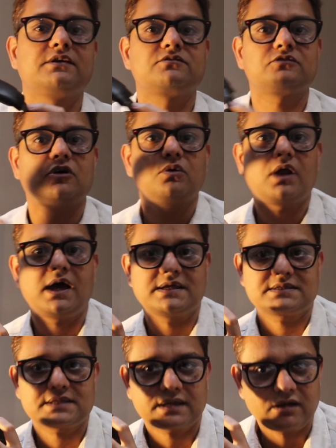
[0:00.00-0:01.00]
is so
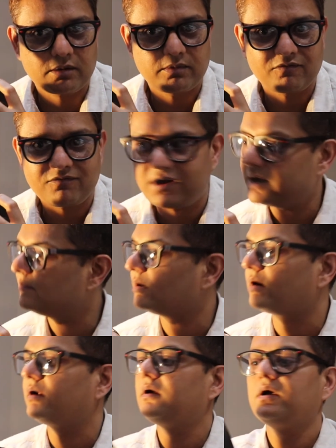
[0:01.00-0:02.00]
nice, the carbon
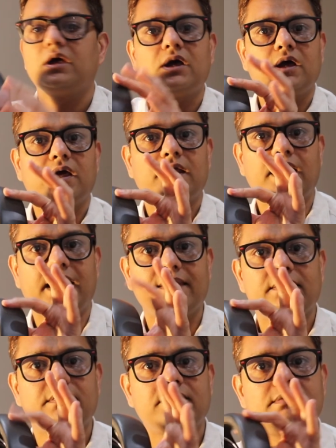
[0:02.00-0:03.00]
fiber,
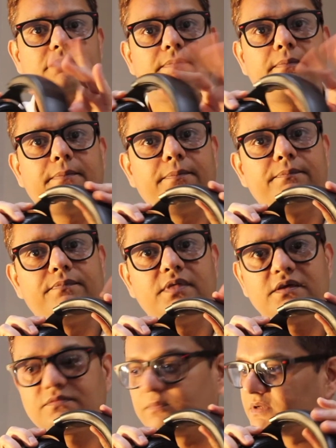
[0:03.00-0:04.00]
and
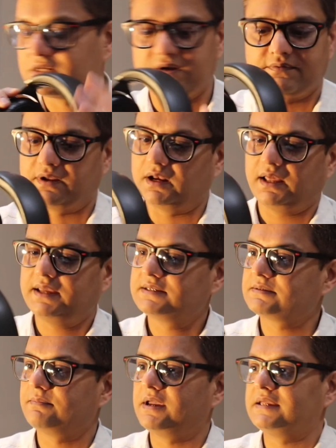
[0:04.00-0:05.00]
this material is
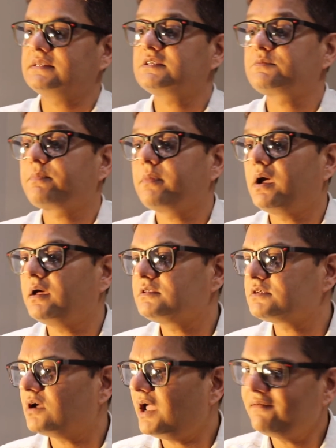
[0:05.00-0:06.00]
amazing.
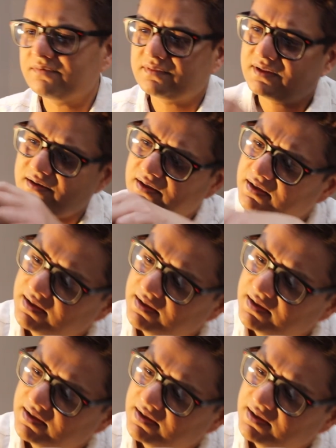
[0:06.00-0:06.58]
So everything,